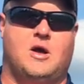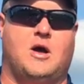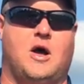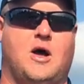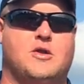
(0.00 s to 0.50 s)

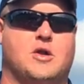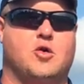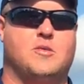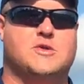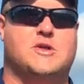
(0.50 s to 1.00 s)
The
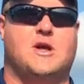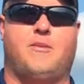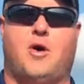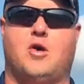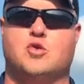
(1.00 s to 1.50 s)

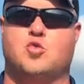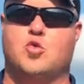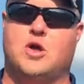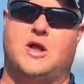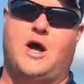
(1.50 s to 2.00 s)
Lumicea part is
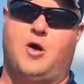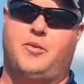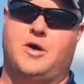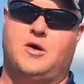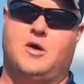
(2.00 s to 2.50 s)
really
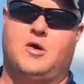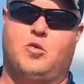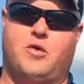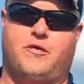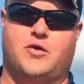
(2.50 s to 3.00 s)
helping
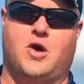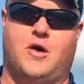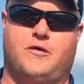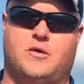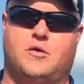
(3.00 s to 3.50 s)
with
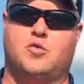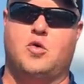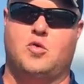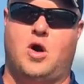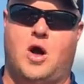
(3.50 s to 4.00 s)
Phytophthora
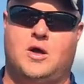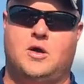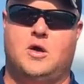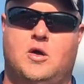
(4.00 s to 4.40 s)
root rot,